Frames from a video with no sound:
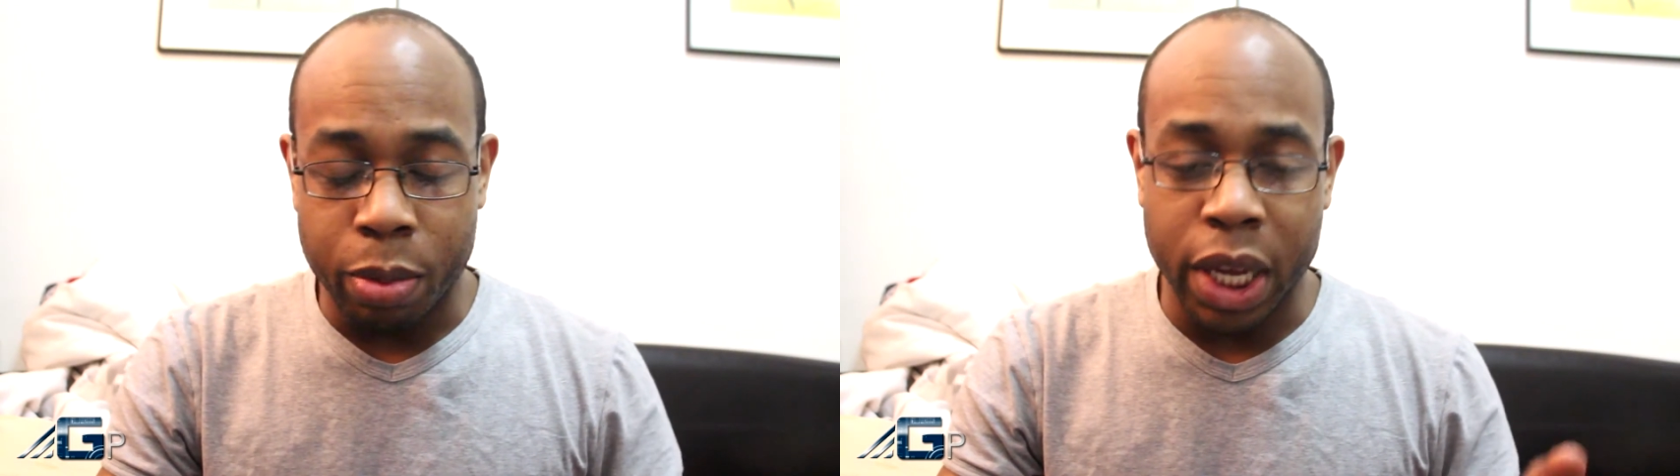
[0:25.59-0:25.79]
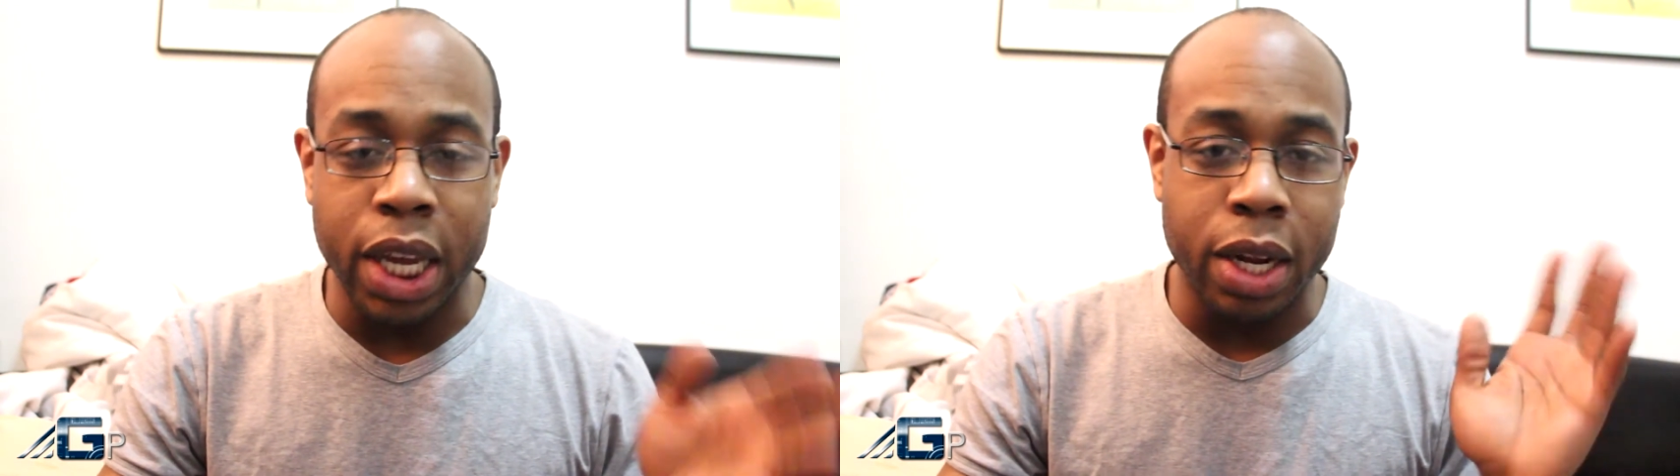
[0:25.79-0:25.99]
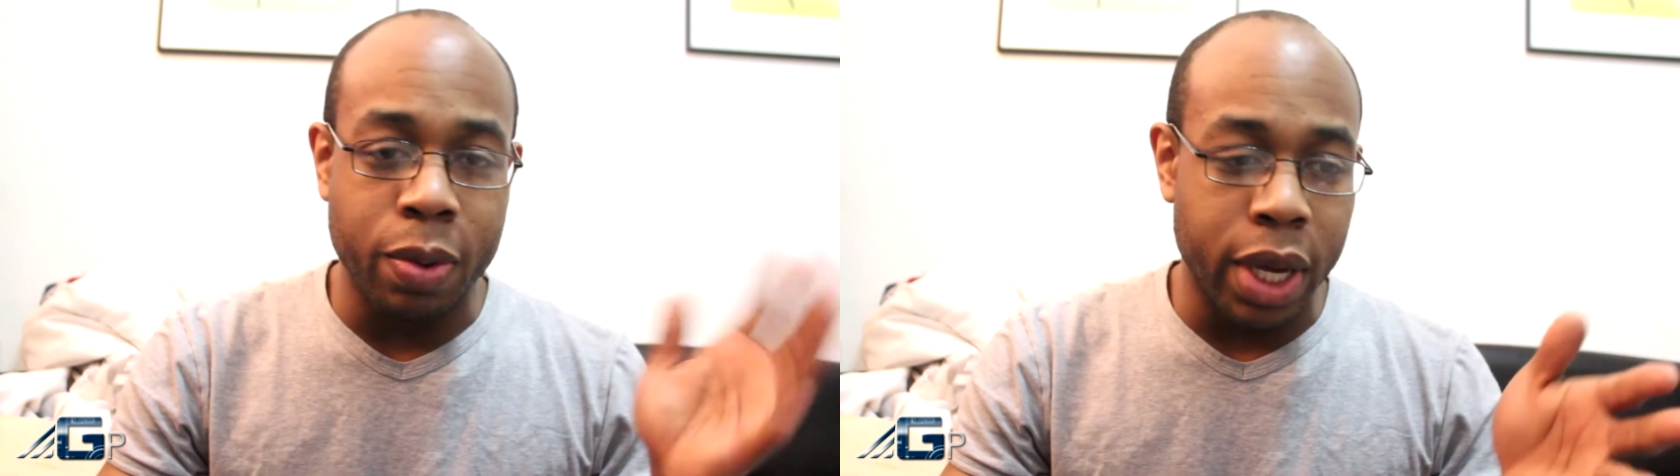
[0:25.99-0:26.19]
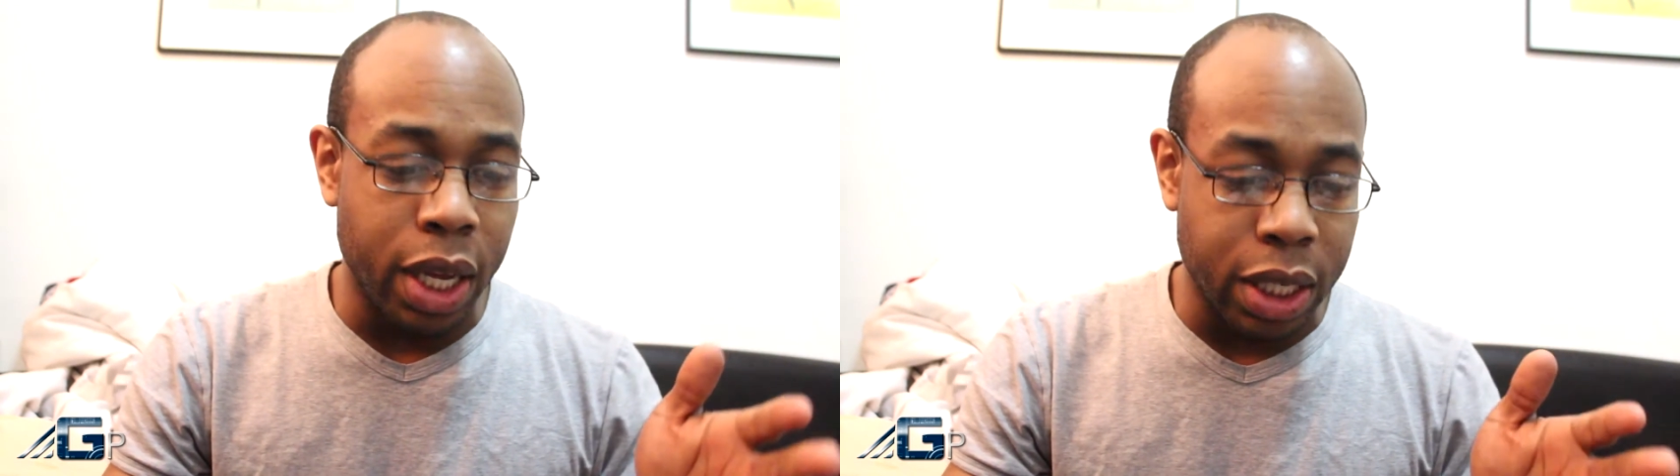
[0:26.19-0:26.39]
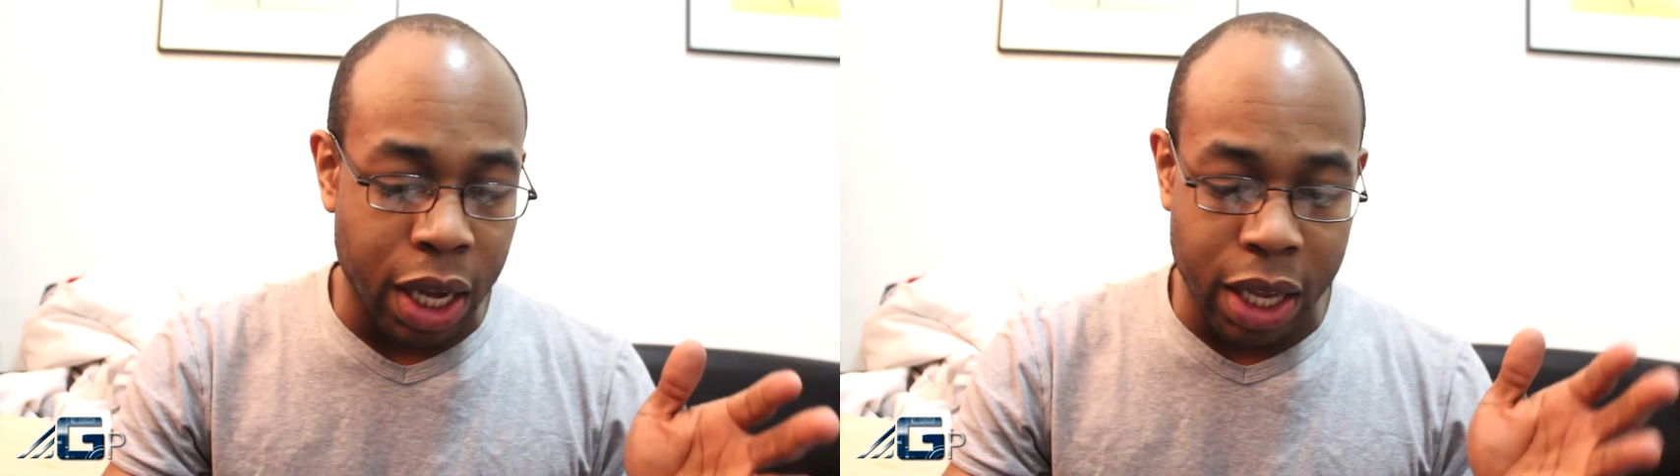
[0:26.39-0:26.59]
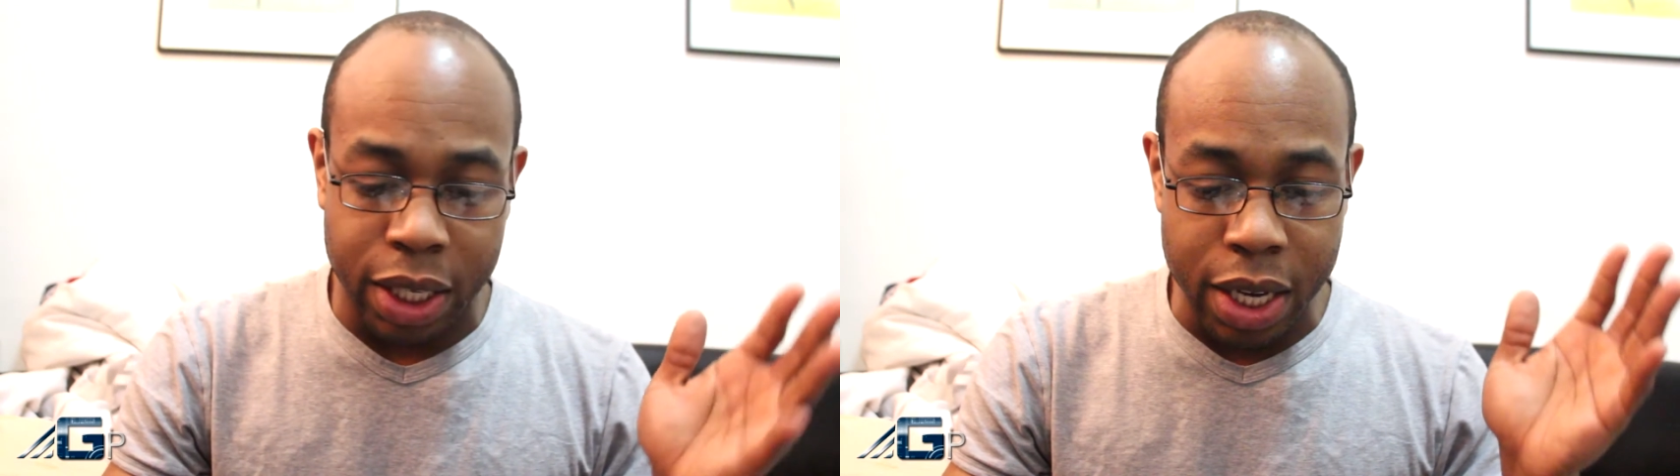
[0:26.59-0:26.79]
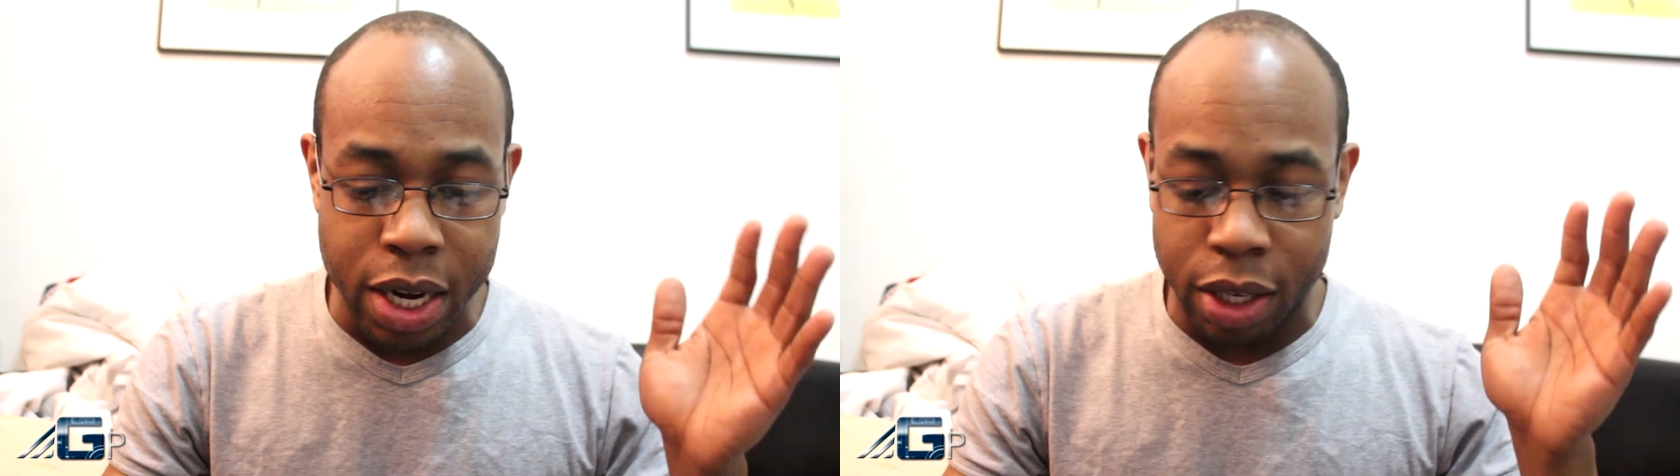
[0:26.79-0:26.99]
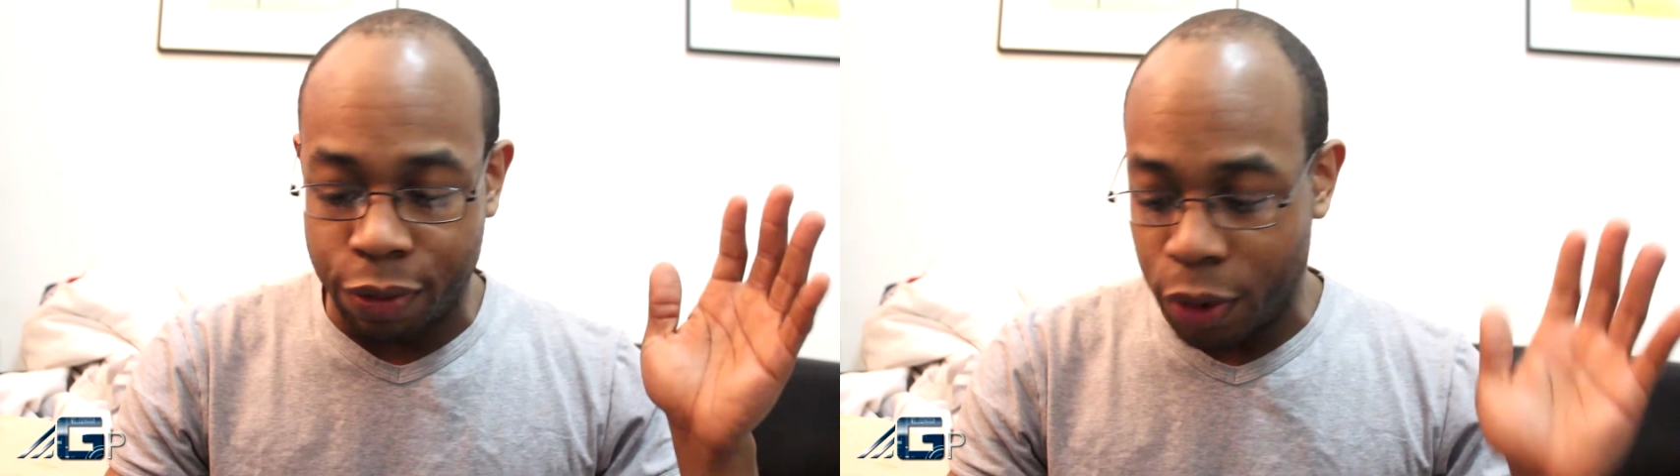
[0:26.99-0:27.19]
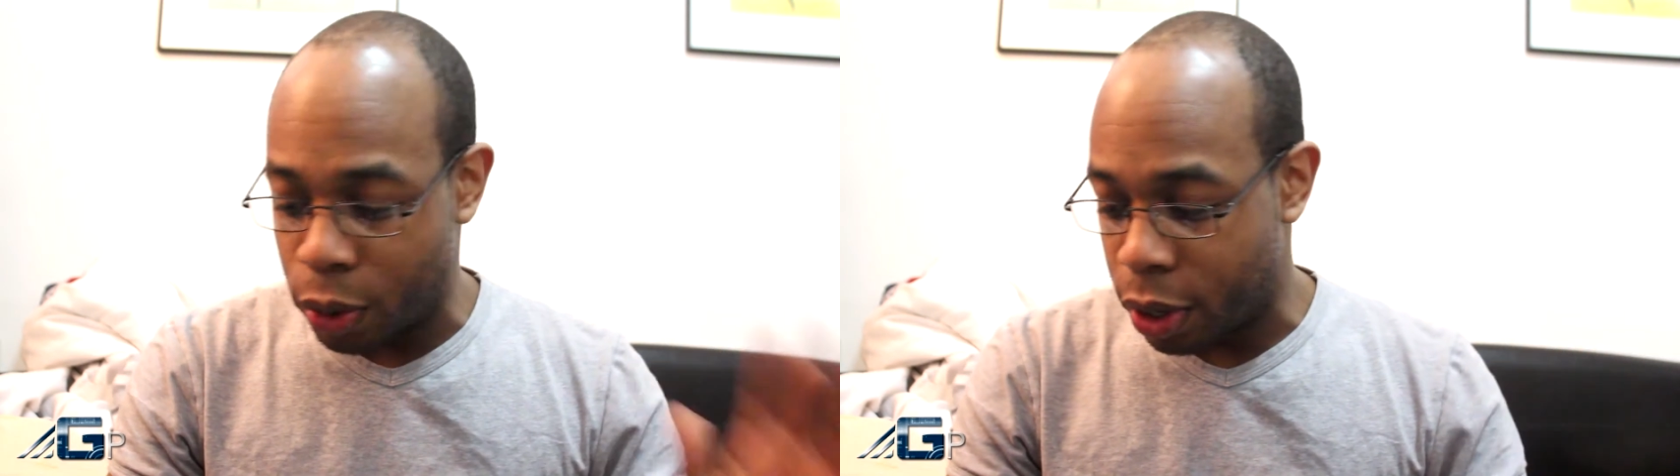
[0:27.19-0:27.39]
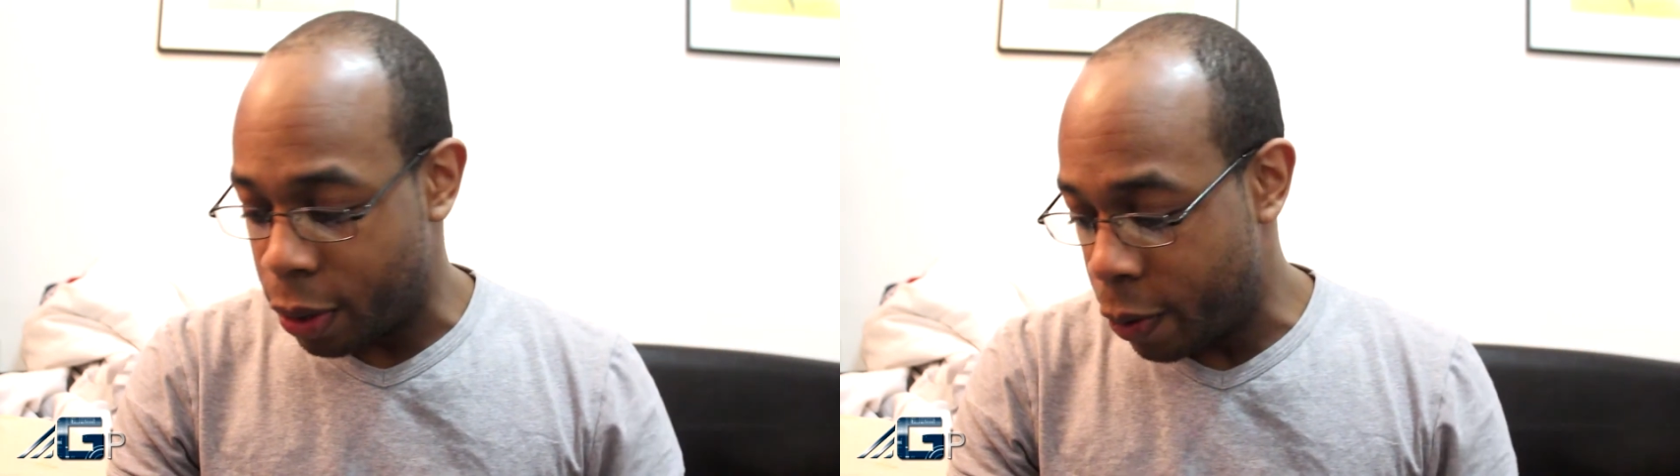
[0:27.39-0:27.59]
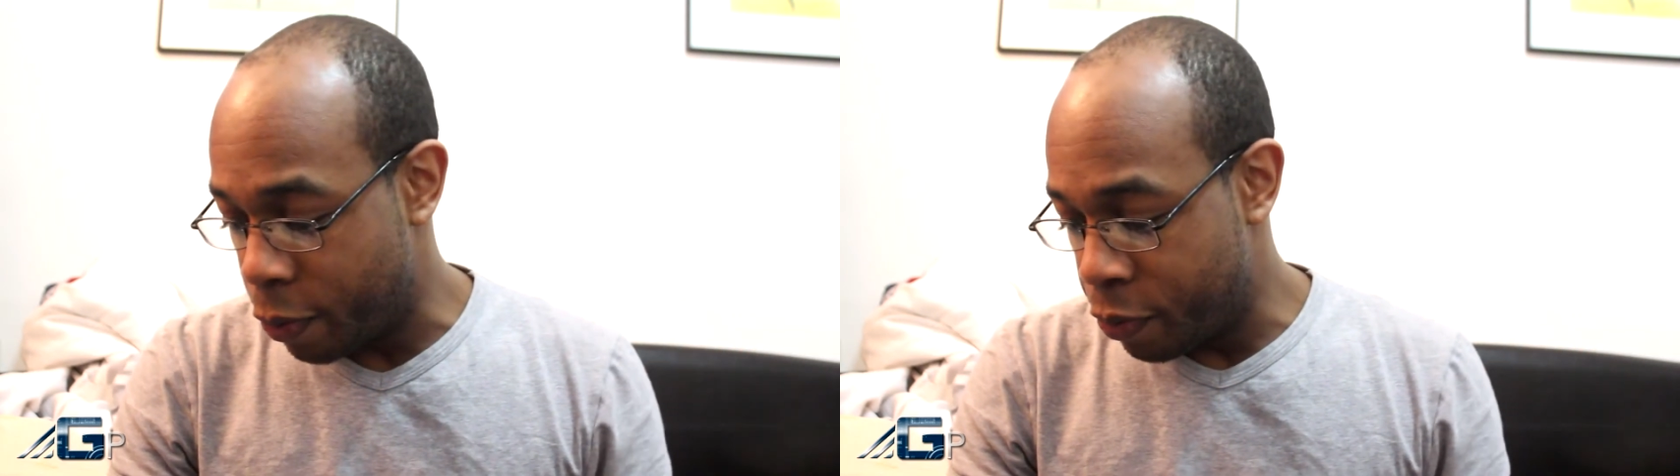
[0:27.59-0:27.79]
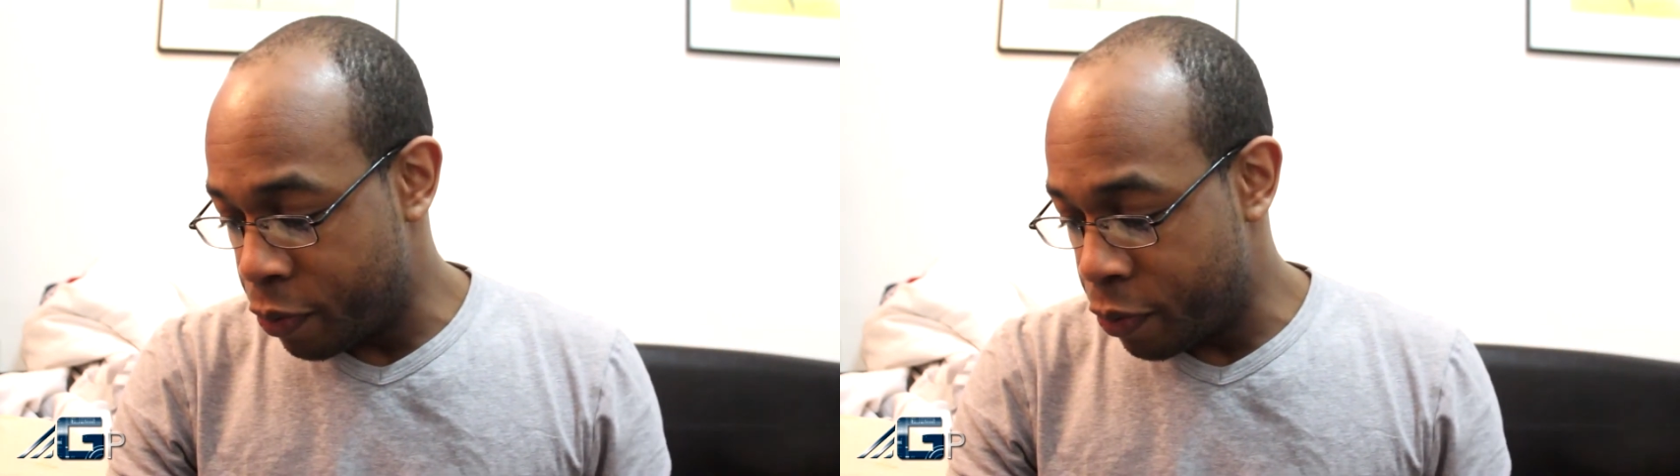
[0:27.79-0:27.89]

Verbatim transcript: But anyways, I seen this photo